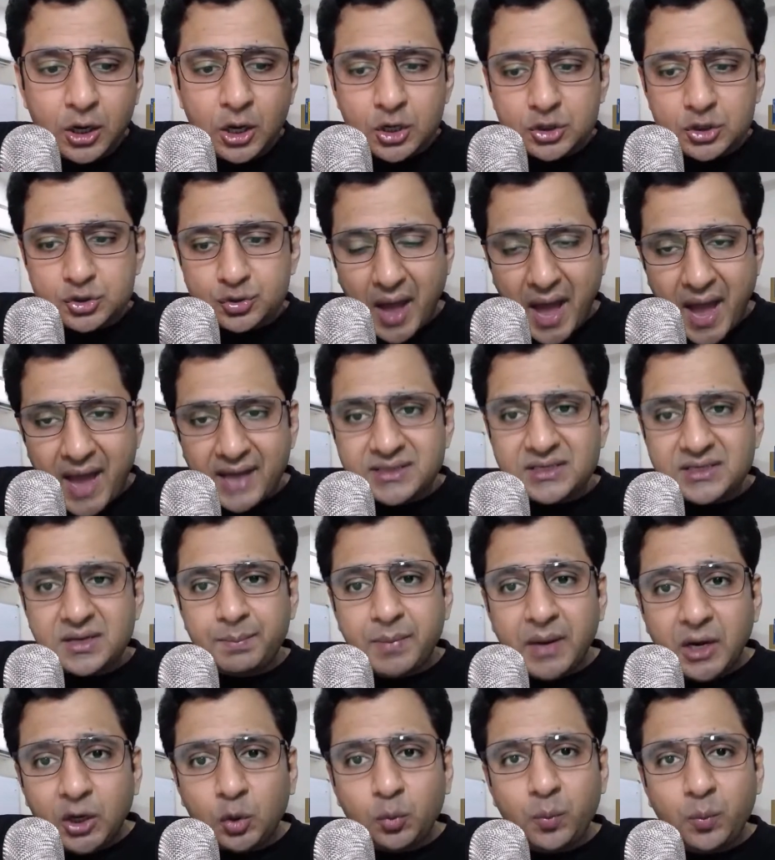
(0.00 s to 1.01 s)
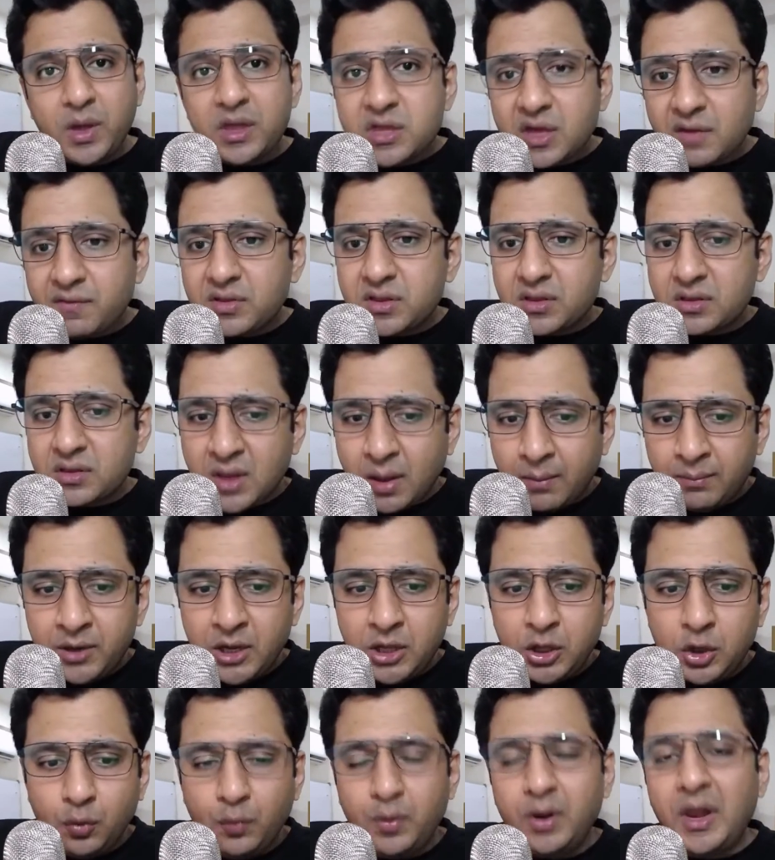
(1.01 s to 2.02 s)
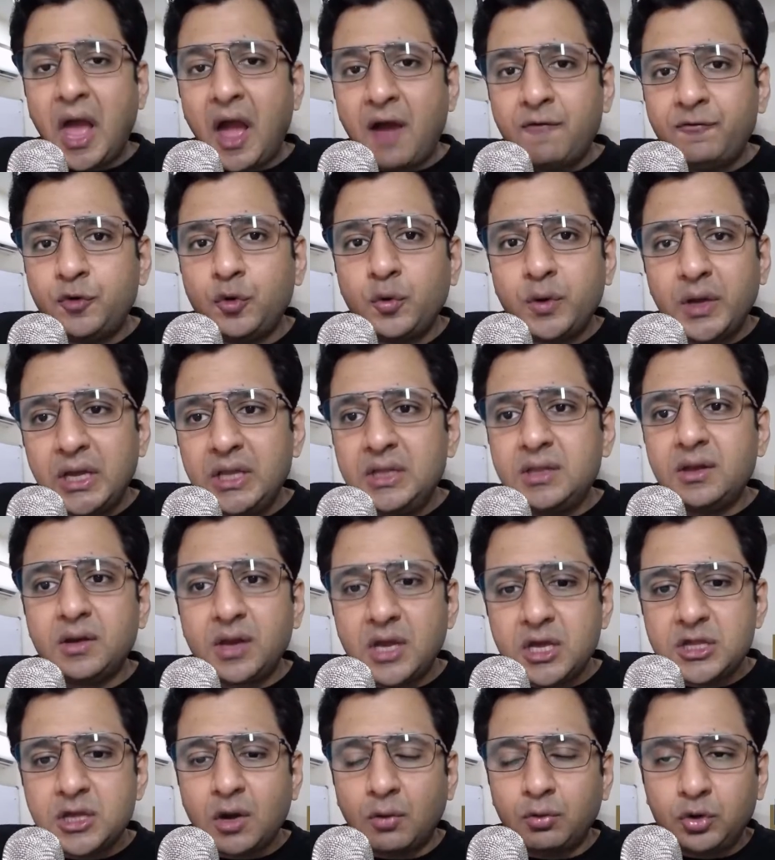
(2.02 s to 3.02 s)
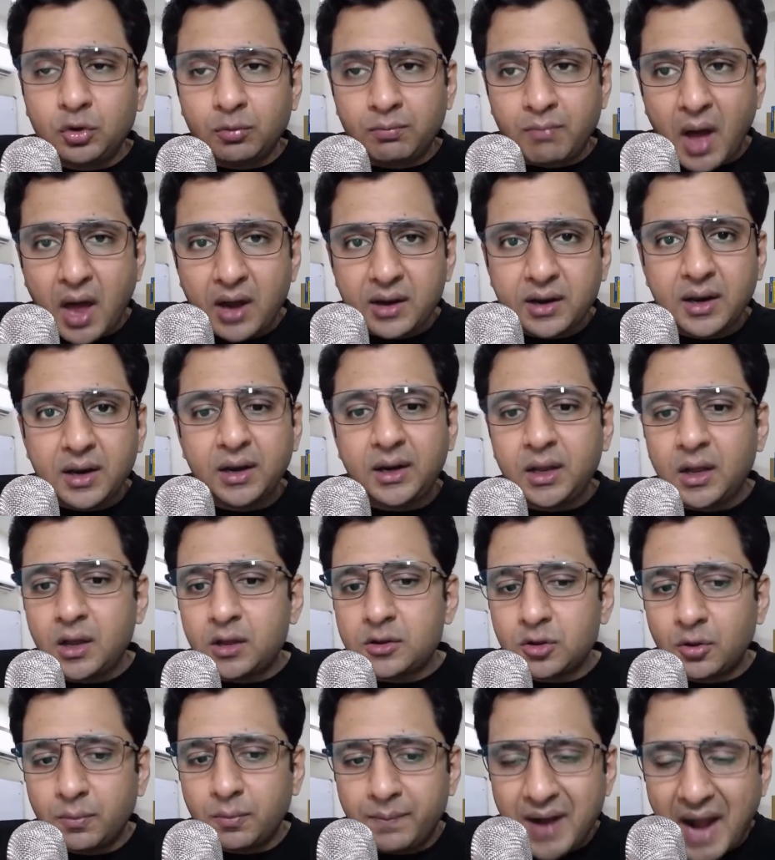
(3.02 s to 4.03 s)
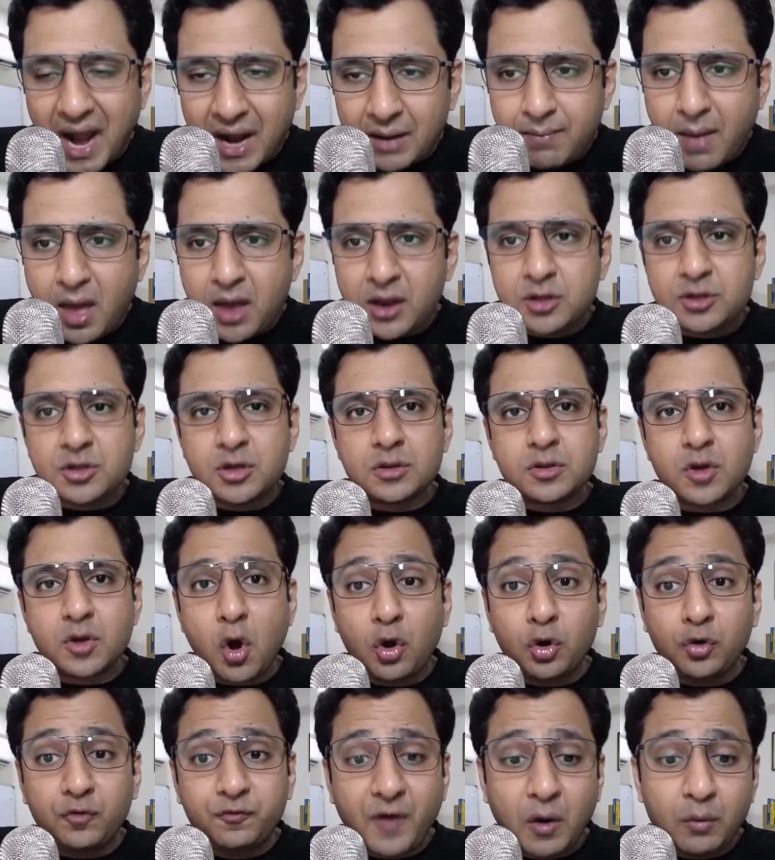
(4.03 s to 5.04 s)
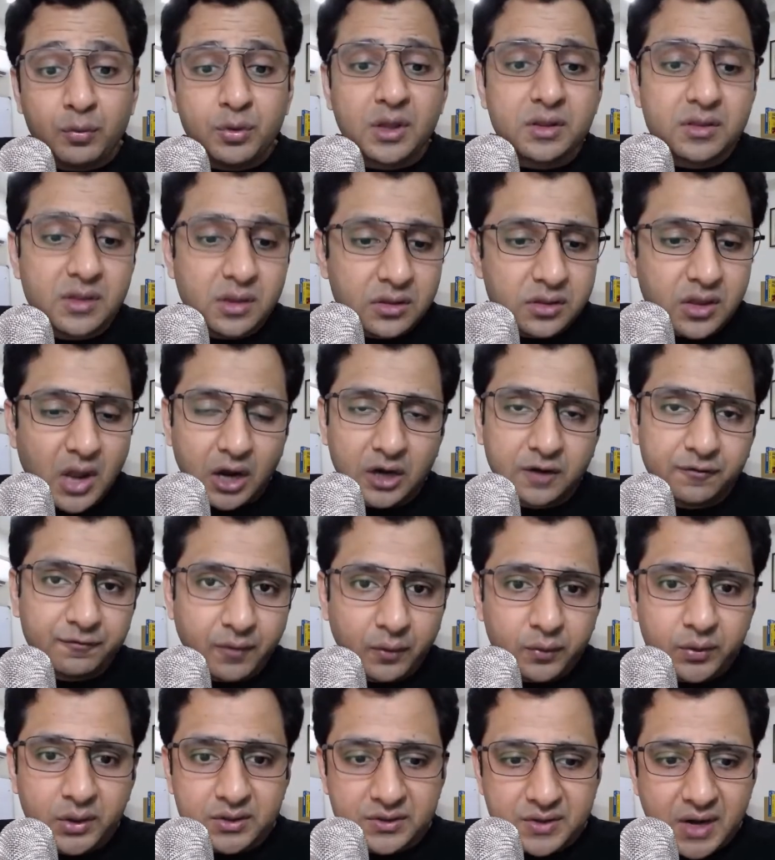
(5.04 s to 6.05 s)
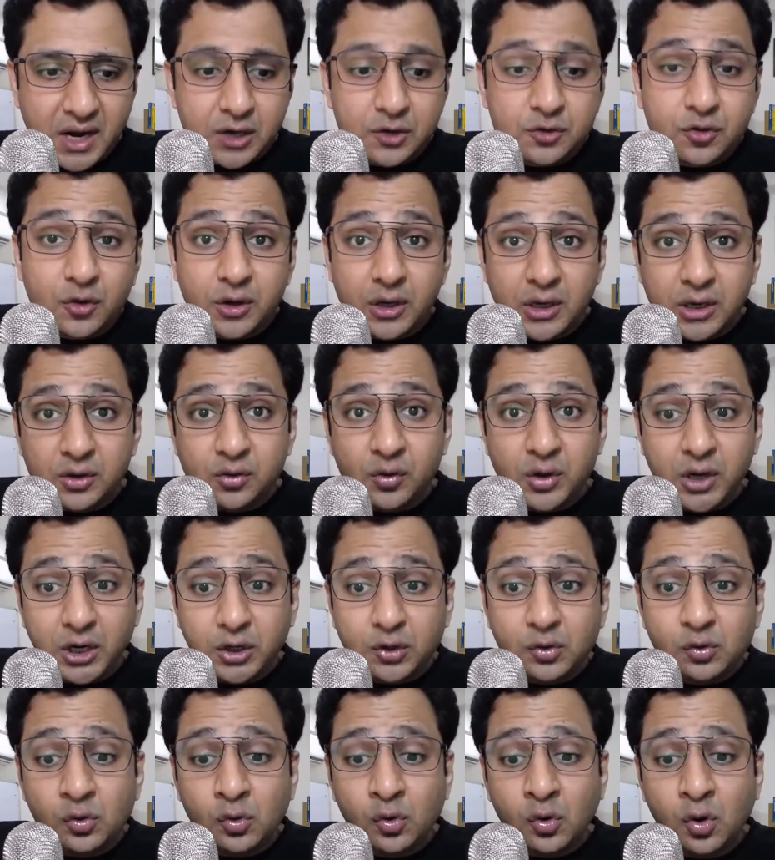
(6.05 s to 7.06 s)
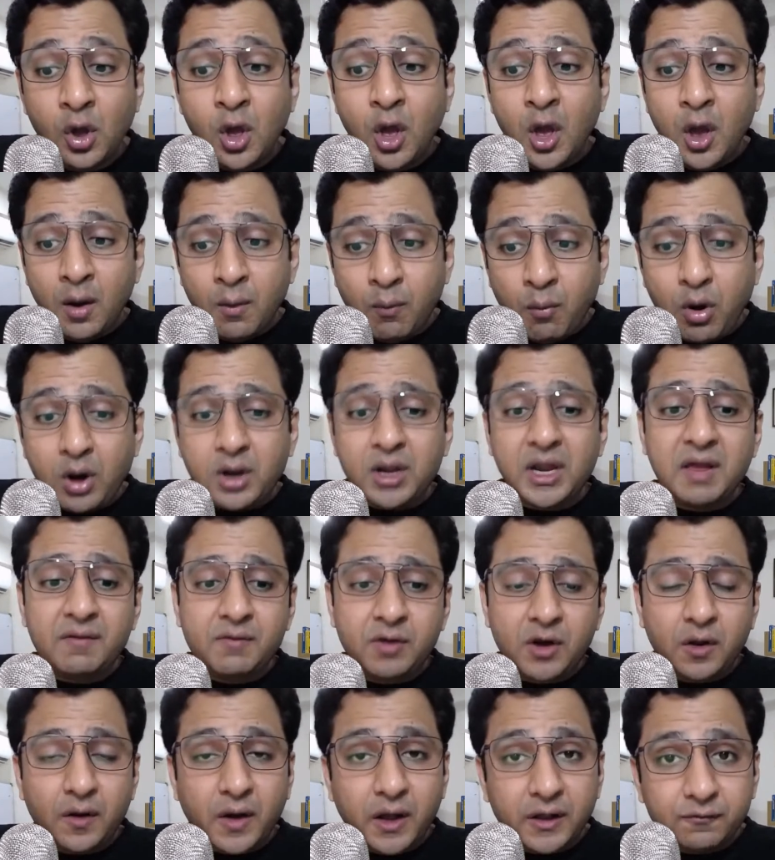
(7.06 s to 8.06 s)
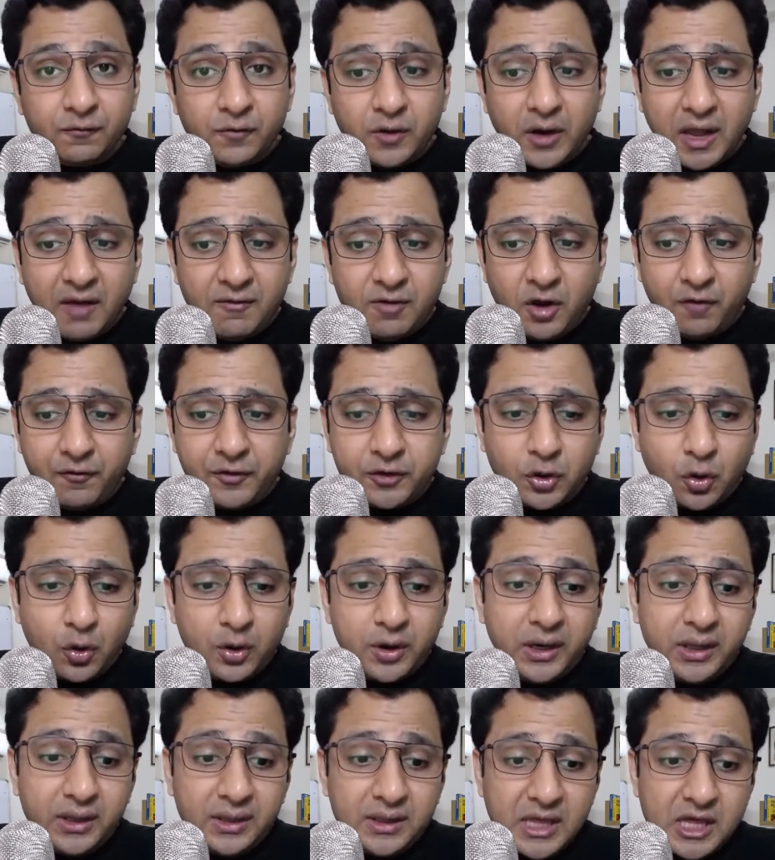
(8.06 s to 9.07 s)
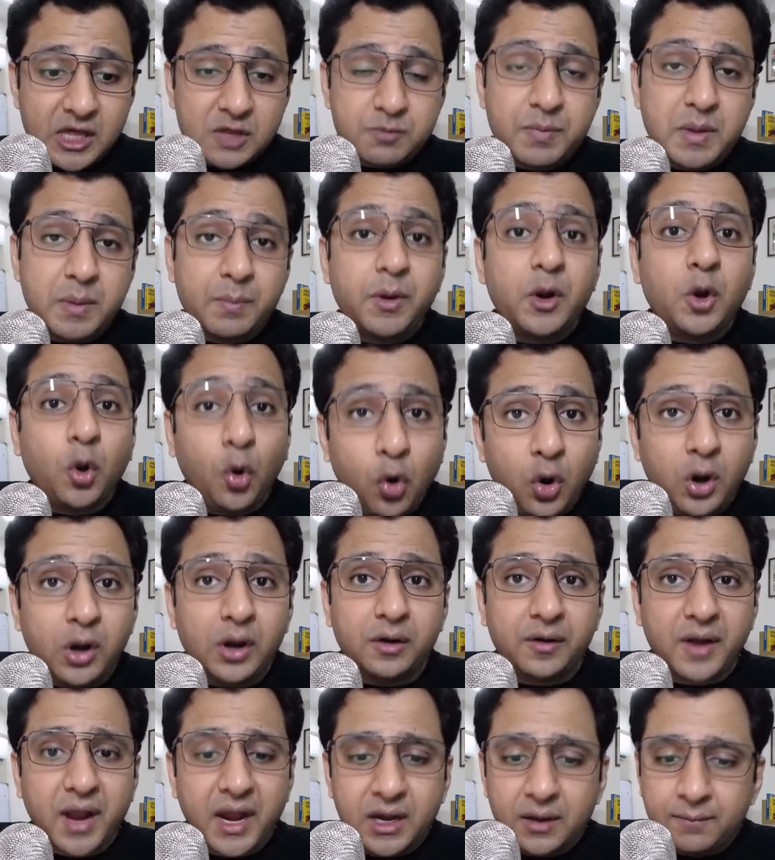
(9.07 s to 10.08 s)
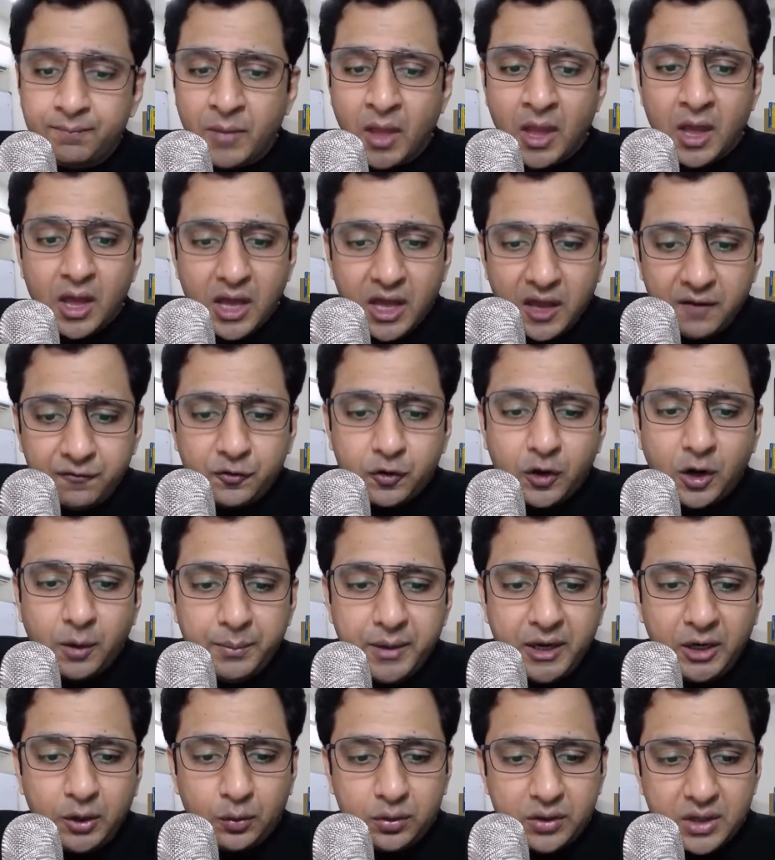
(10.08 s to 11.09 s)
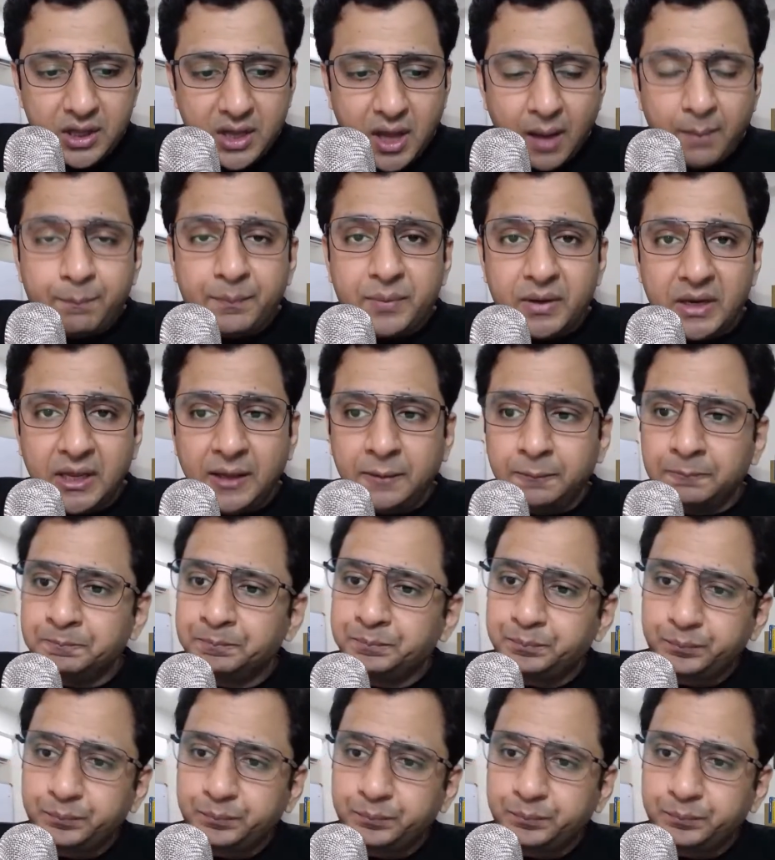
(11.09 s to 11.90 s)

So as a B2B services company, you will have to either reach out to marketers or brand managers or founders and startup founders, right? So you need to know what level of authority these people hold, right? If you're a B2C company,